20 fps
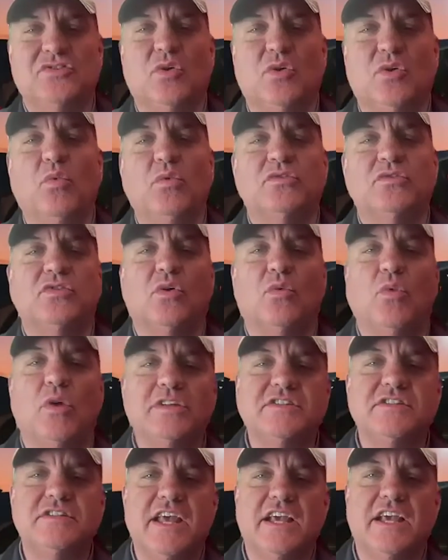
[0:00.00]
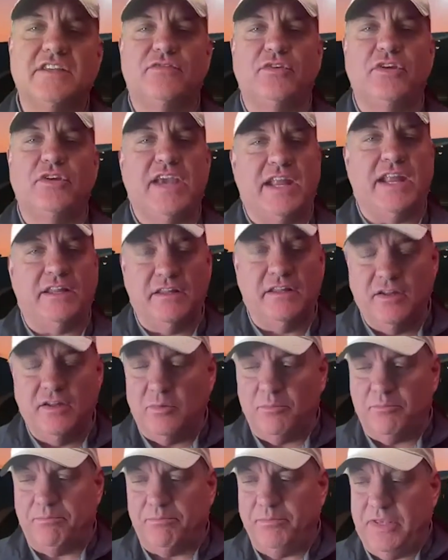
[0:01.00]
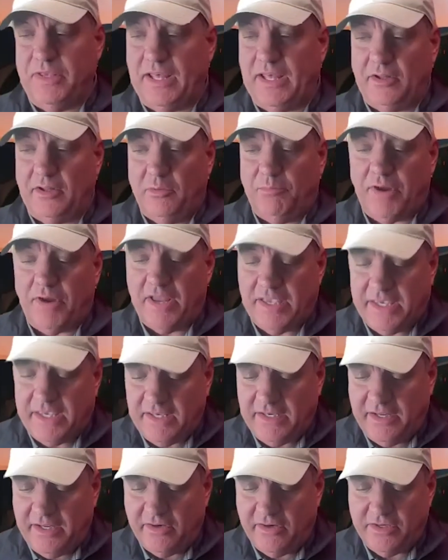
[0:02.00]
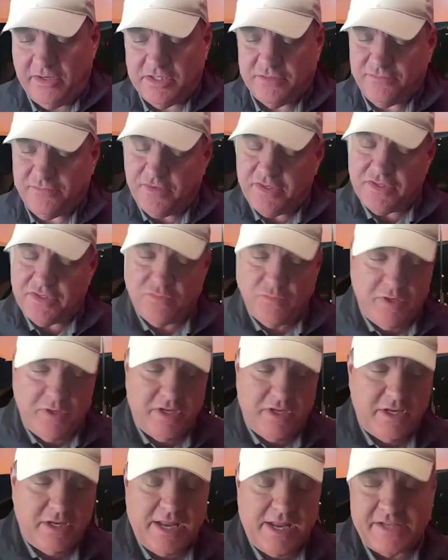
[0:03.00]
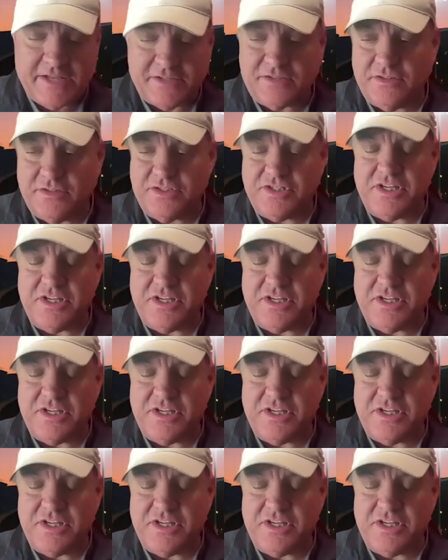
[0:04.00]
So what's next for you? You got a little break in here. You just finished winning a national